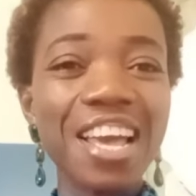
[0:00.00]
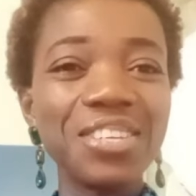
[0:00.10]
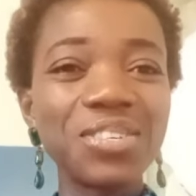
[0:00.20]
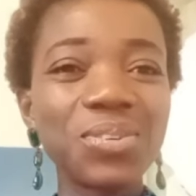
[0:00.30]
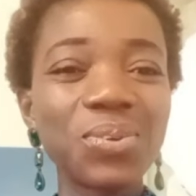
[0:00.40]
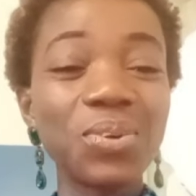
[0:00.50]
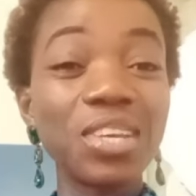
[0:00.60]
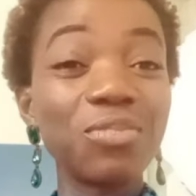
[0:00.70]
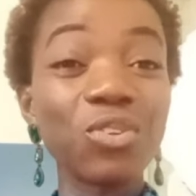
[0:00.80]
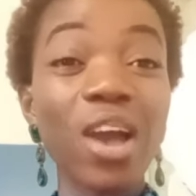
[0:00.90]
And so
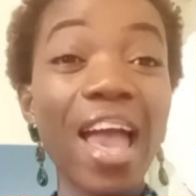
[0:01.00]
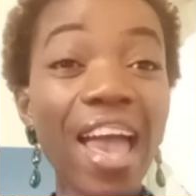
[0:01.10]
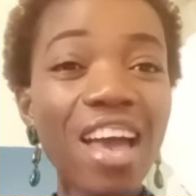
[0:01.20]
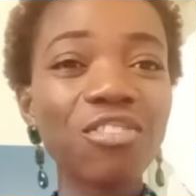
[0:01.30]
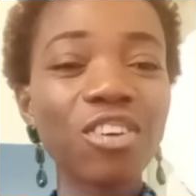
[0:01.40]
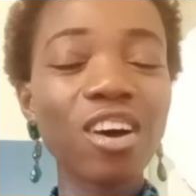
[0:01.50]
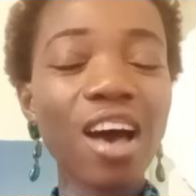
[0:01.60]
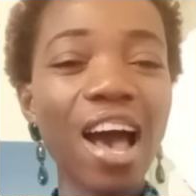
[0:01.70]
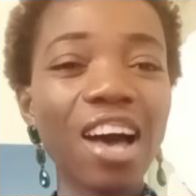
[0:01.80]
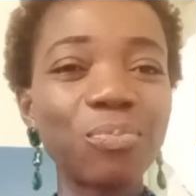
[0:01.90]
if you ever
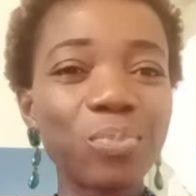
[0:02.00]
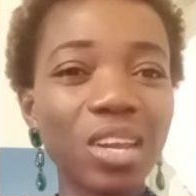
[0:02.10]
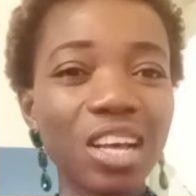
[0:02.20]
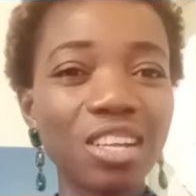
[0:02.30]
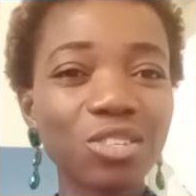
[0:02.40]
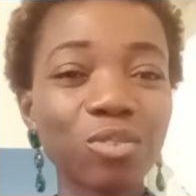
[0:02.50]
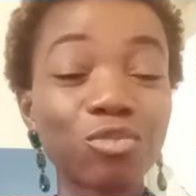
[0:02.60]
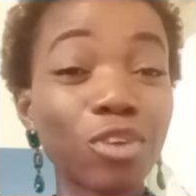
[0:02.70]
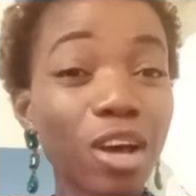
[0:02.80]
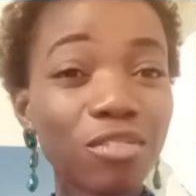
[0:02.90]
have plans
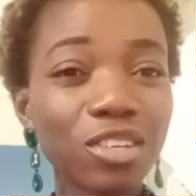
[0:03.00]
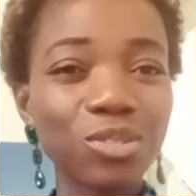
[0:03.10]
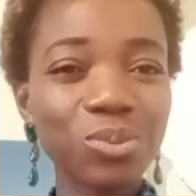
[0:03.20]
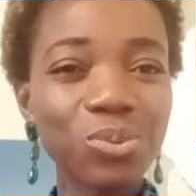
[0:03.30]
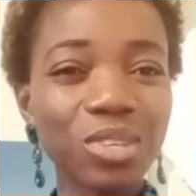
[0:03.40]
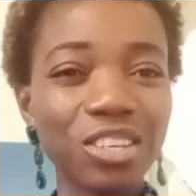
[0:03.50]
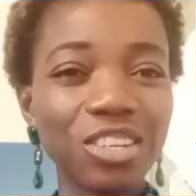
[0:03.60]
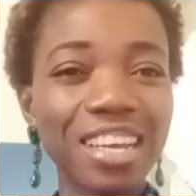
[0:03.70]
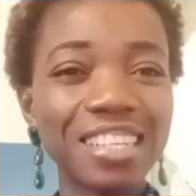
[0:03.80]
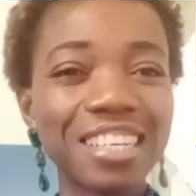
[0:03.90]
of traveling to the
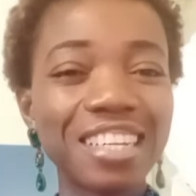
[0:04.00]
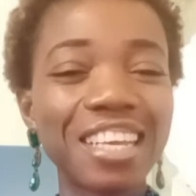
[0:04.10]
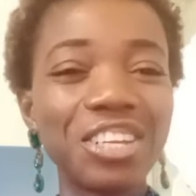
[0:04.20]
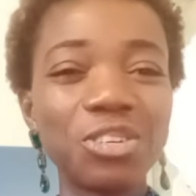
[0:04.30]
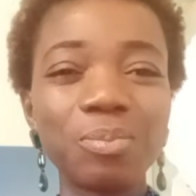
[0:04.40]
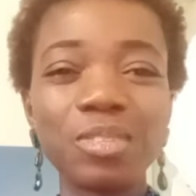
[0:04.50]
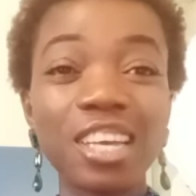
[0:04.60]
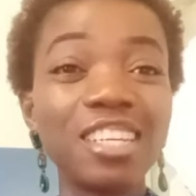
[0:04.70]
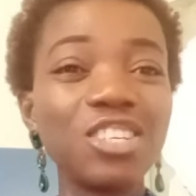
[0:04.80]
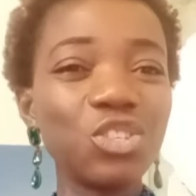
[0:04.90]
United Kingdom,
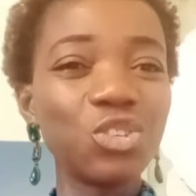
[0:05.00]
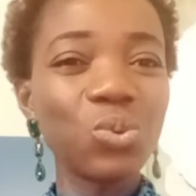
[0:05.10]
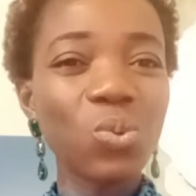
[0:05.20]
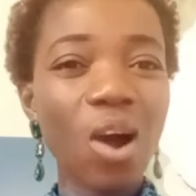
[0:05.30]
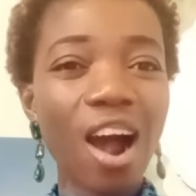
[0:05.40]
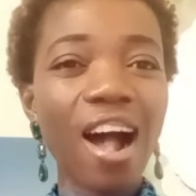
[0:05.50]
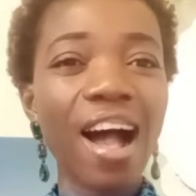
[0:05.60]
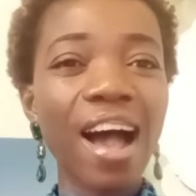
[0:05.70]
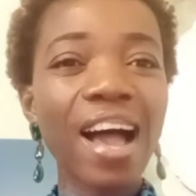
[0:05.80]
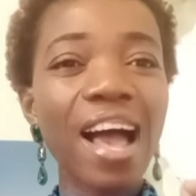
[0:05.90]
then you
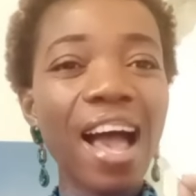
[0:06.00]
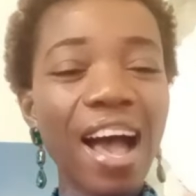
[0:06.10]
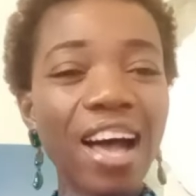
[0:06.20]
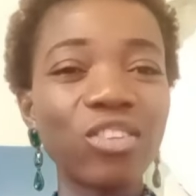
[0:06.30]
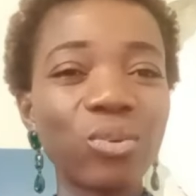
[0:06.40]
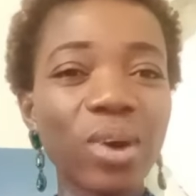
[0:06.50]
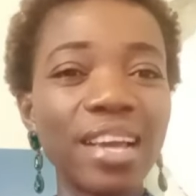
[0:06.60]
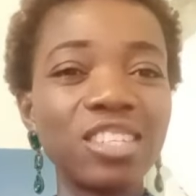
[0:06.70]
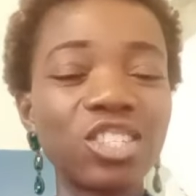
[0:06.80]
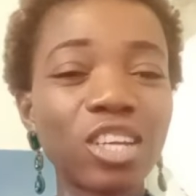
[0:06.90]
are at the
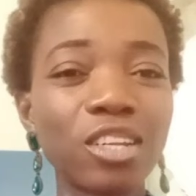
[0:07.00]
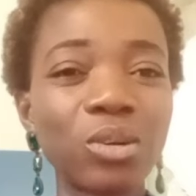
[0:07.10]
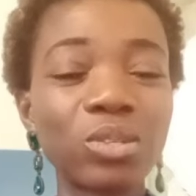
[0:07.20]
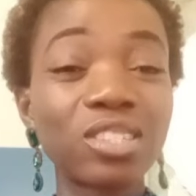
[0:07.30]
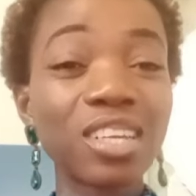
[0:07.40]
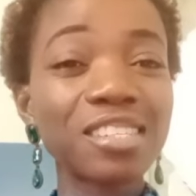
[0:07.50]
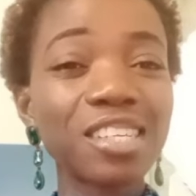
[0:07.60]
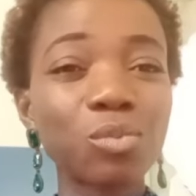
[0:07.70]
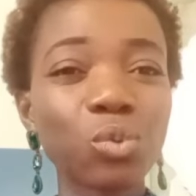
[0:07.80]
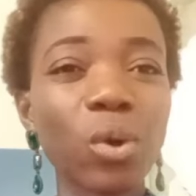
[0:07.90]
right channel. Just
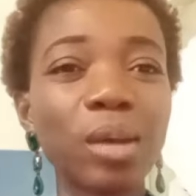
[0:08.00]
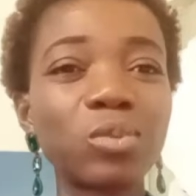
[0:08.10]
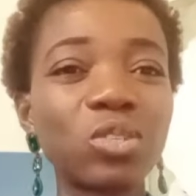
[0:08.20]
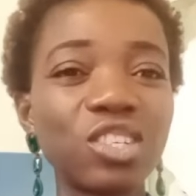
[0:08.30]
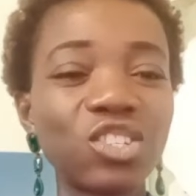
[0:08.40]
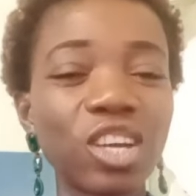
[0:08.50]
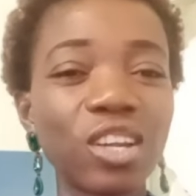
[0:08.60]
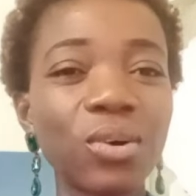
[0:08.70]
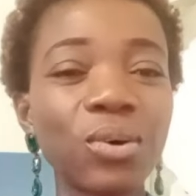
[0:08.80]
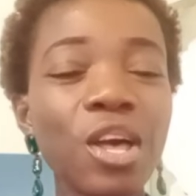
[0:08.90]
subscribe to this
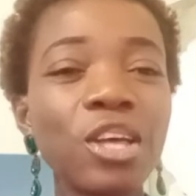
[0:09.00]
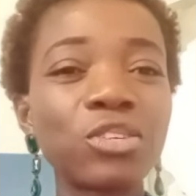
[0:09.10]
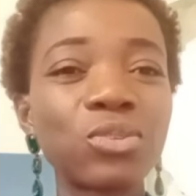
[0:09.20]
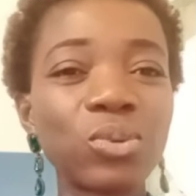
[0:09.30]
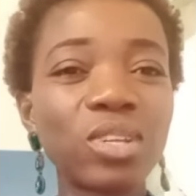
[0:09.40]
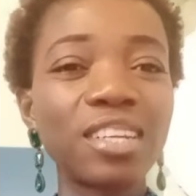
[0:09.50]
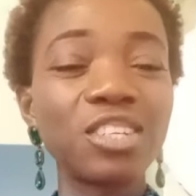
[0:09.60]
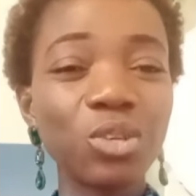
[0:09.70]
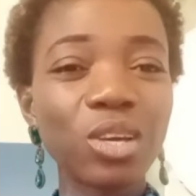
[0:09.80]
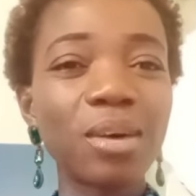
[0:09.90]
channel so
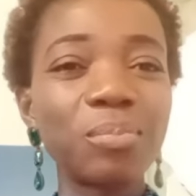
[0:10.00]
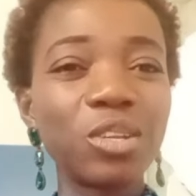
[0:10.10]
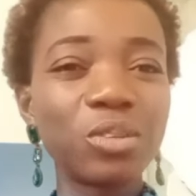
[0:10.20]
that you can be